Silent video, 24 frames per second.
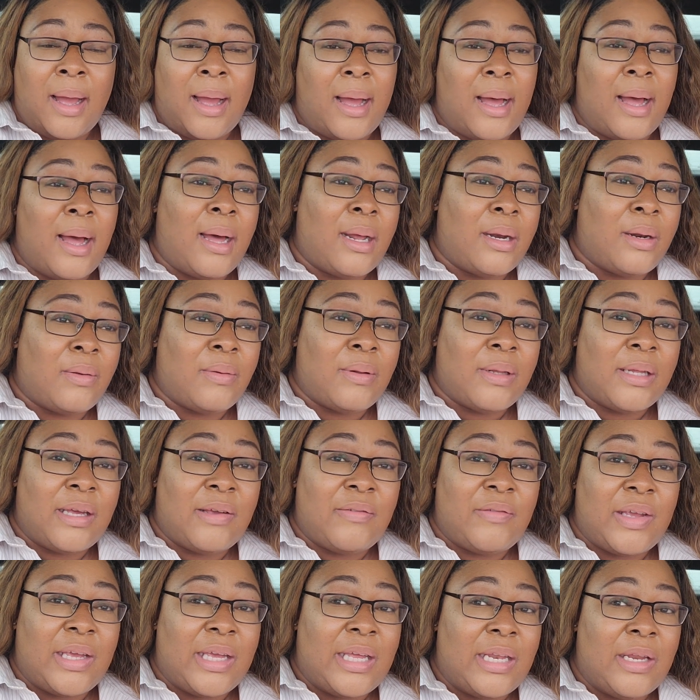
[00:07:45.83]
I don't
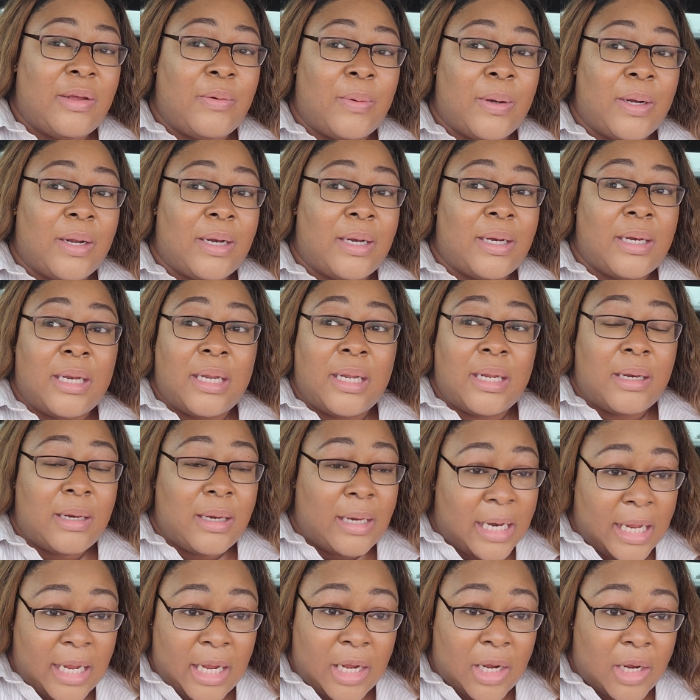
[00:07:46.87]
live anywhere
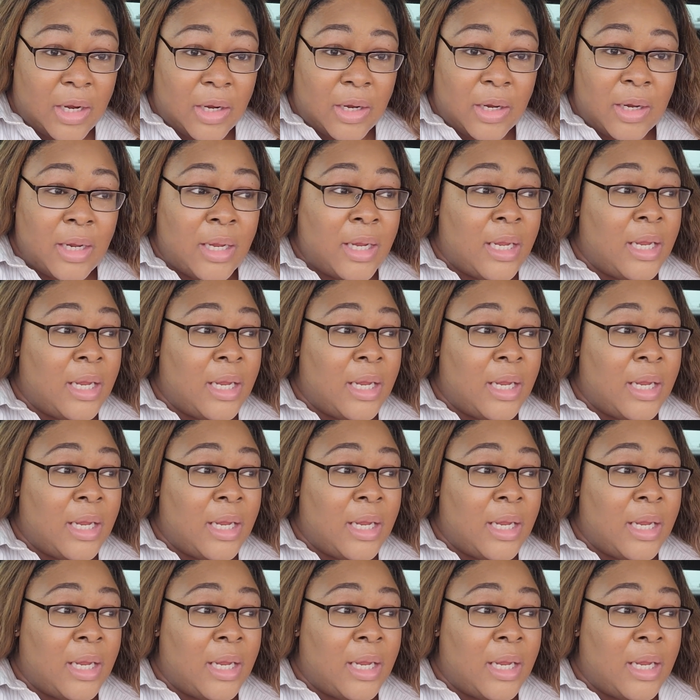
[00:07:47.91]
near